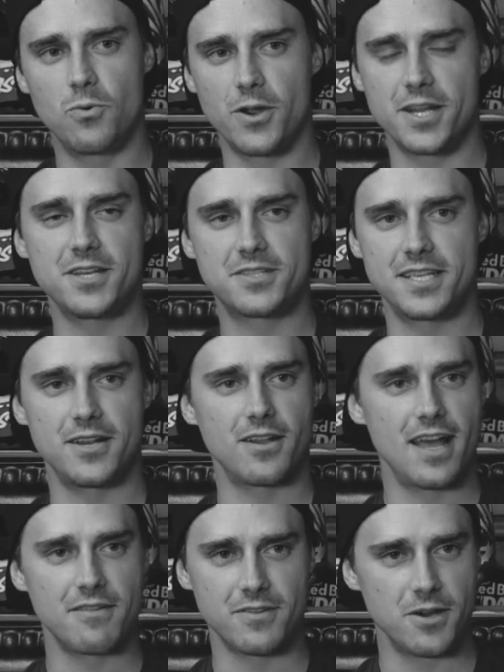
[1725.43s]
where do you see
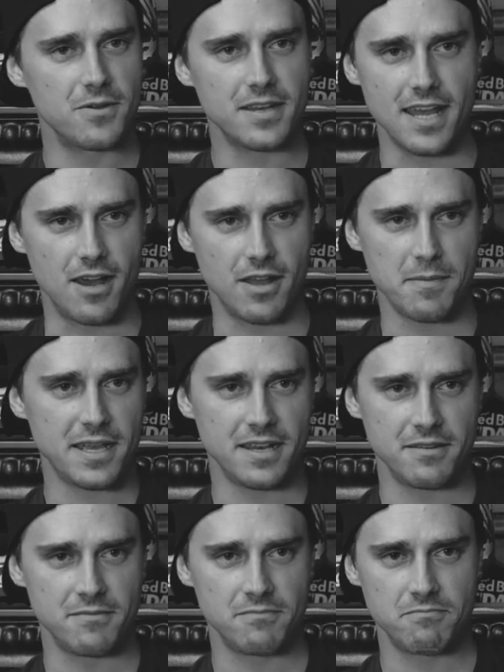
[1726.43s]
your life going now? I
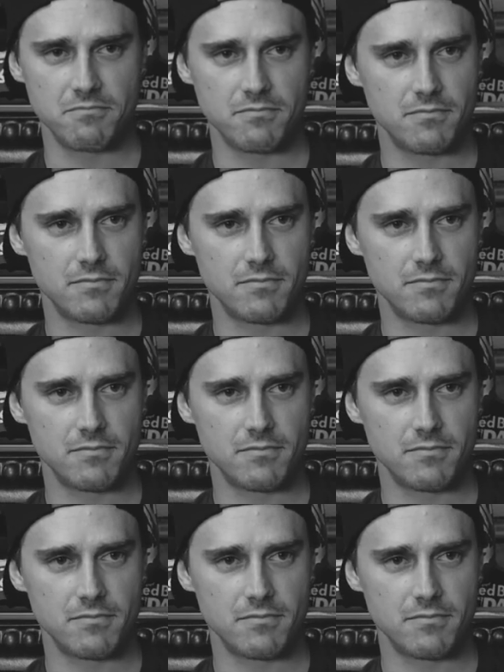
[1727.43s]
mean,